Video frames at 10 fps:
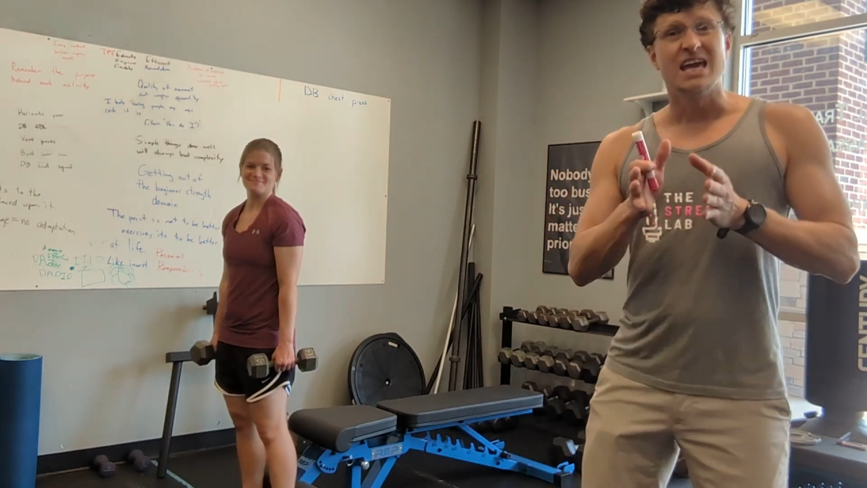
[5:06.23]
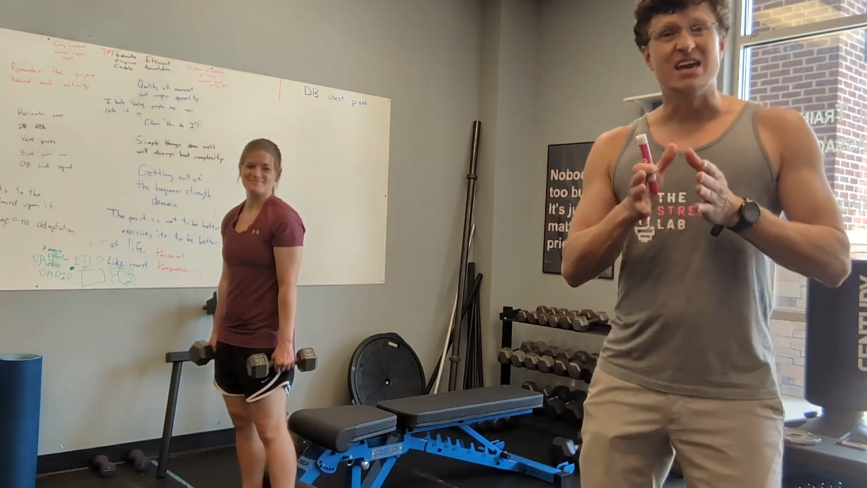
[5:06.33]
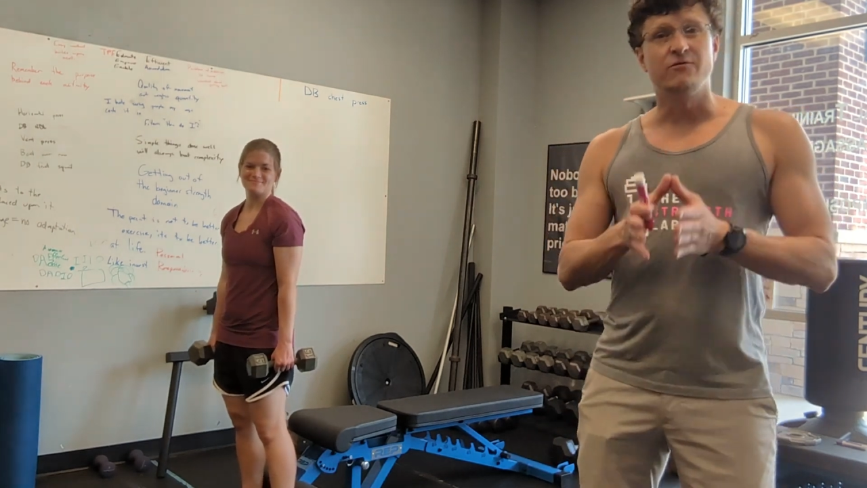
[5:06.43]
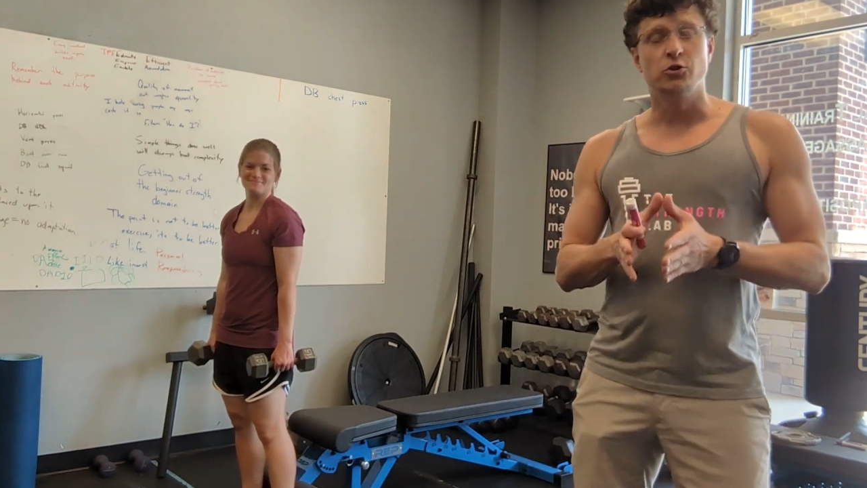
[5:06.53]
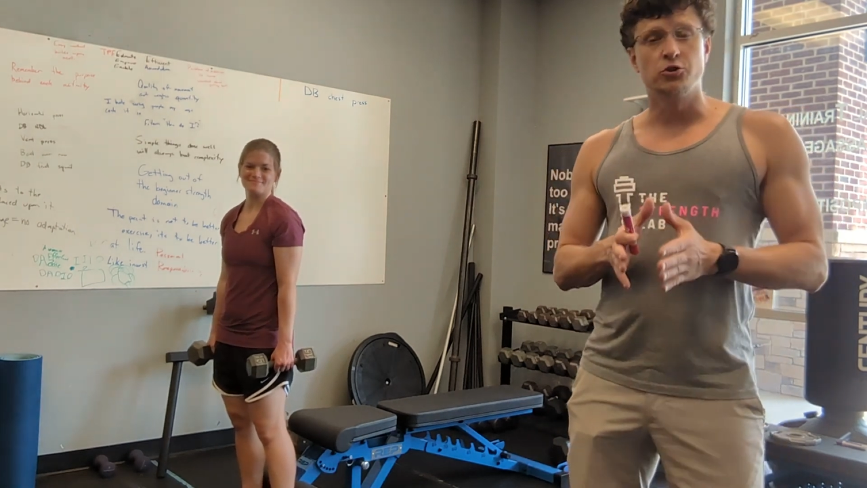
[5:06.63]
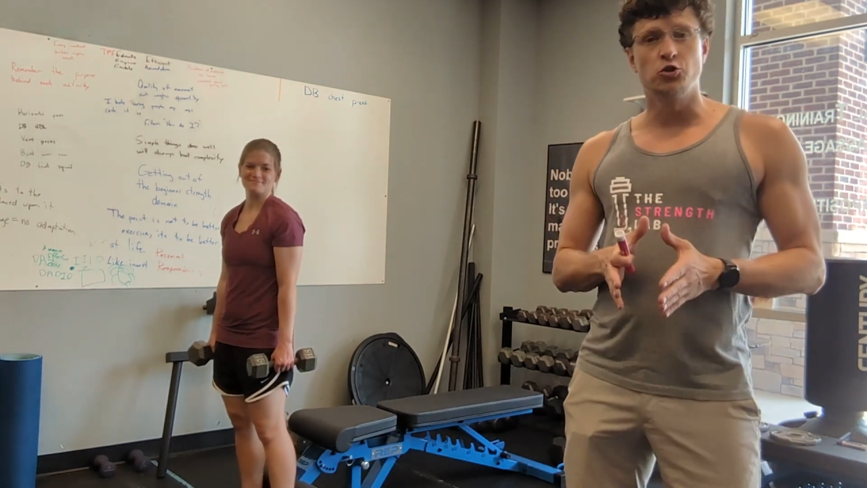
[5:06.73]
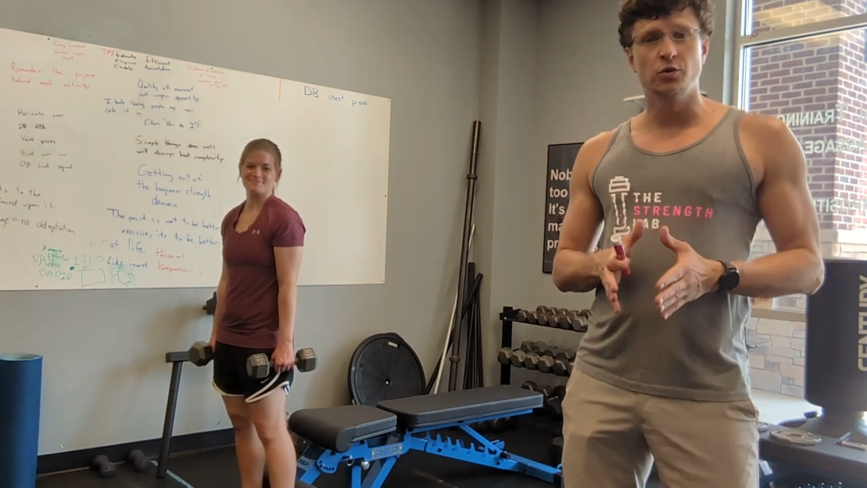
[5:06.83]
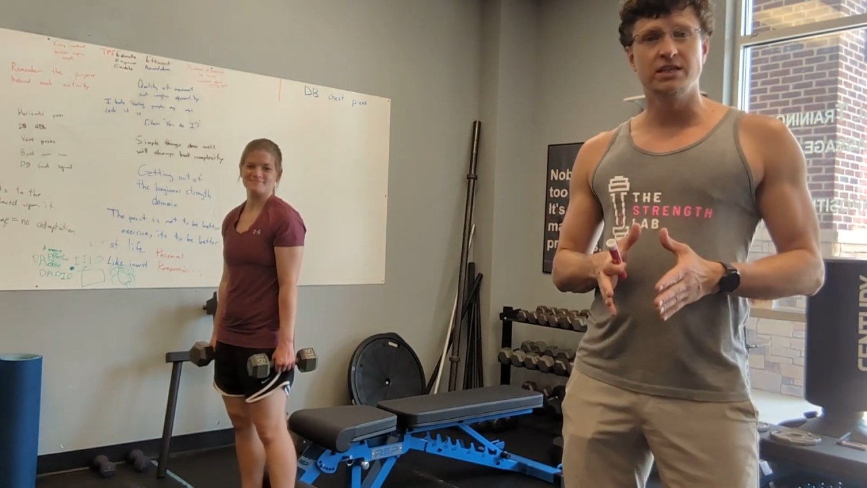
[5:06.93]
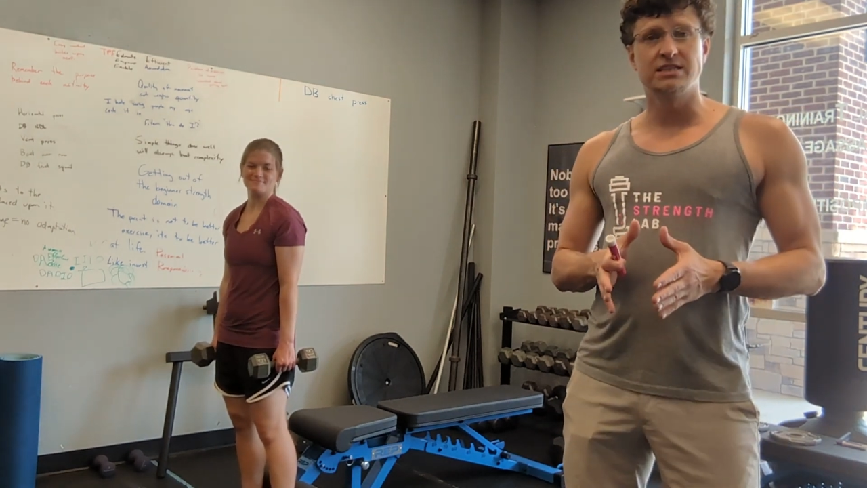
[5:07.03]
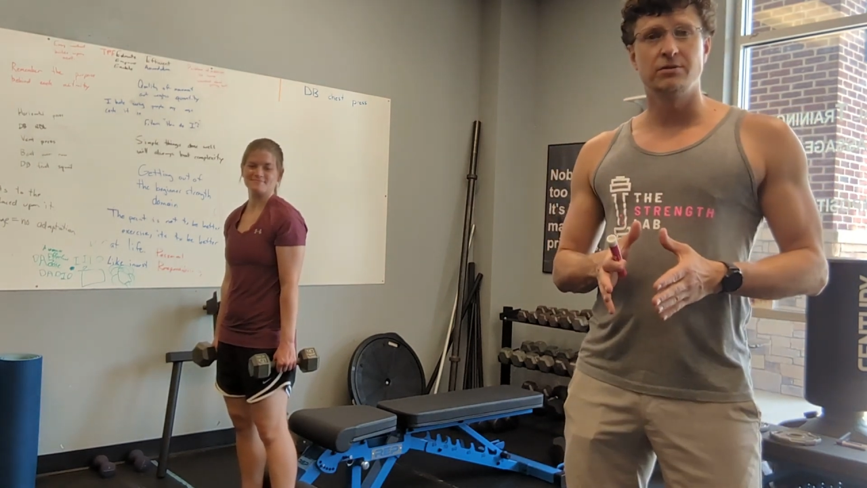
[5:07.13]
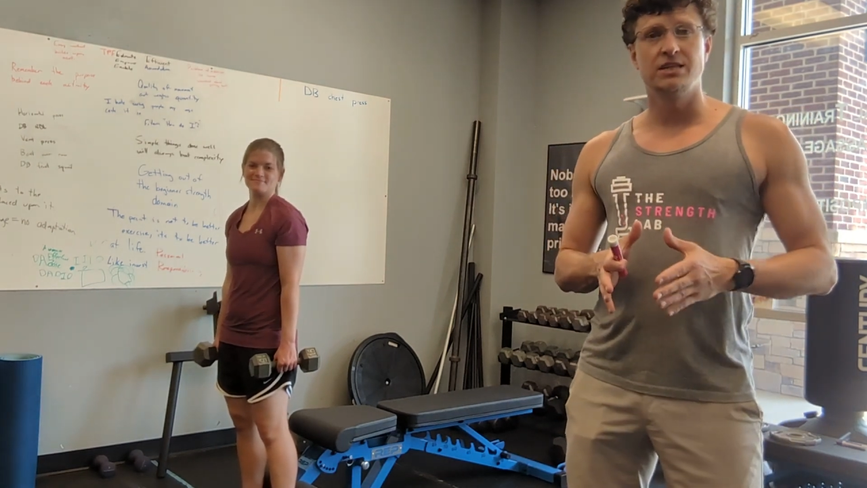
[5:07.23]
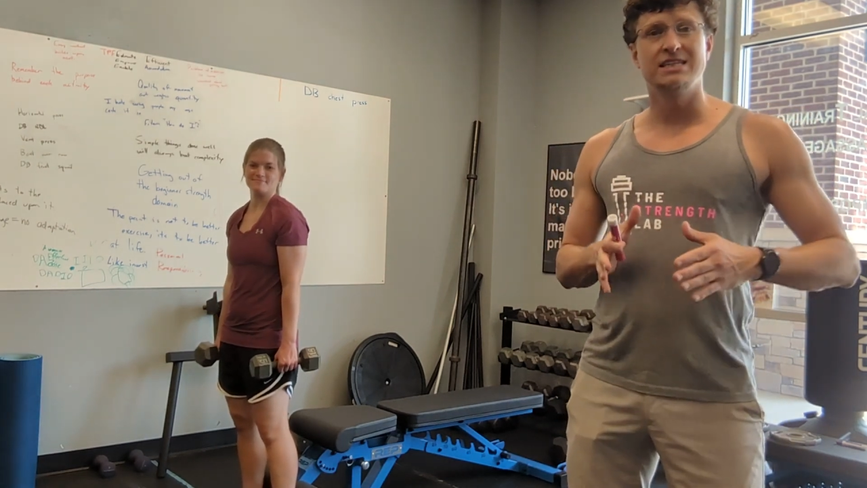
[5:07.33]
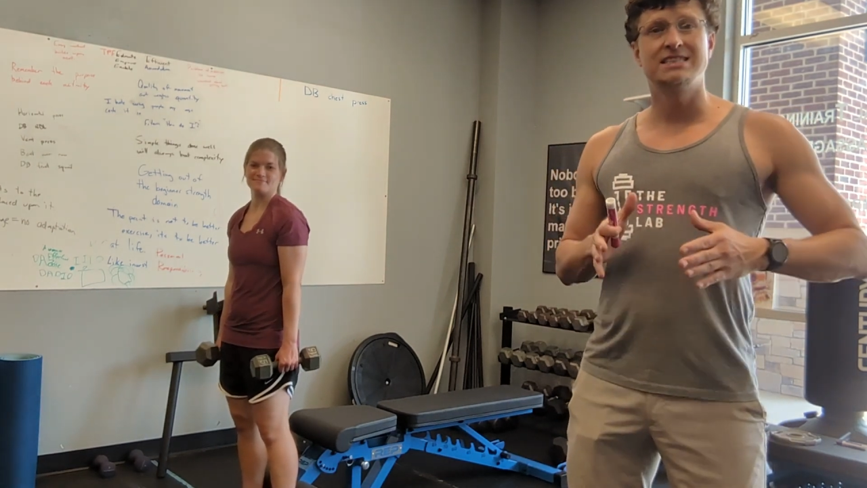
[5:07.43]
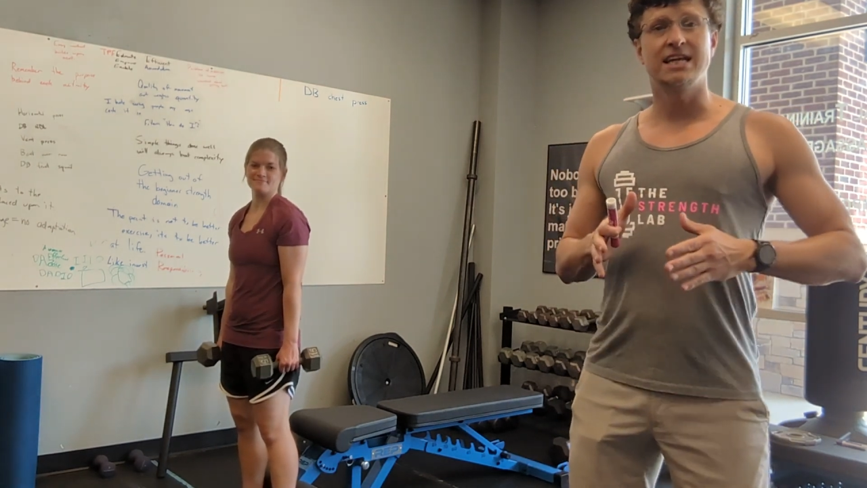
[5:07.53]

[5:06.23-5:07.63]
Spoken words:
if you're doing some of these